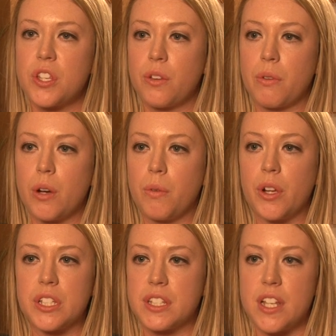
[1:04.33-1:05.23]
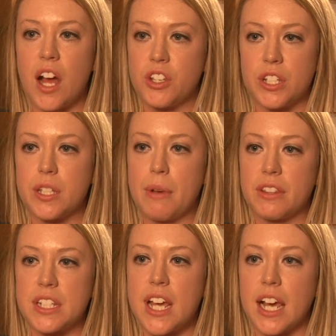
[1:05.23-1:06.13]
to the real world, it's not just
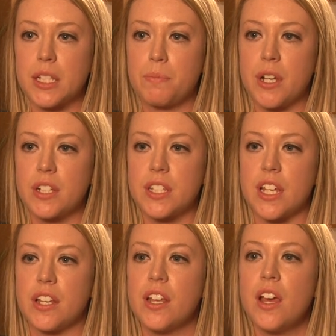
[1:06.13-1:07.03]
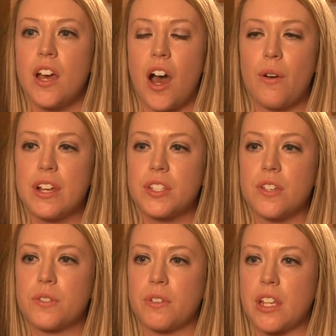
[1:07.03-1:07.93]
about the textbooks. And
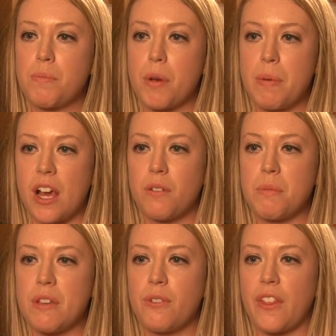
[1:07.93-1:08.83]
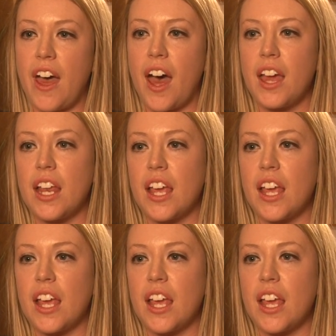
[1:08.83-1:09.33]
OSU's really prepared me for that.